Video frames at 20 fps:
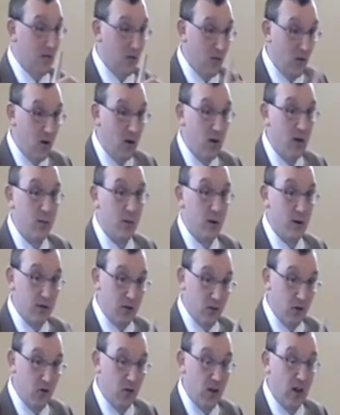It's talking
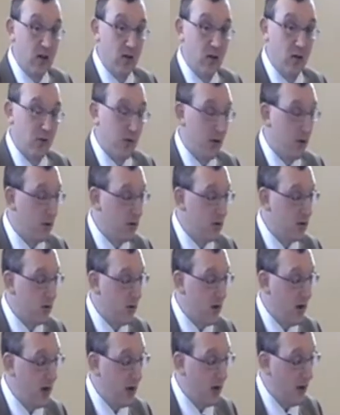about the saint who falls
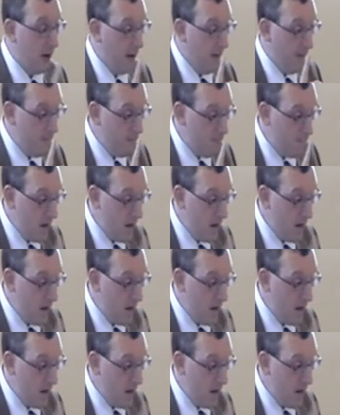away.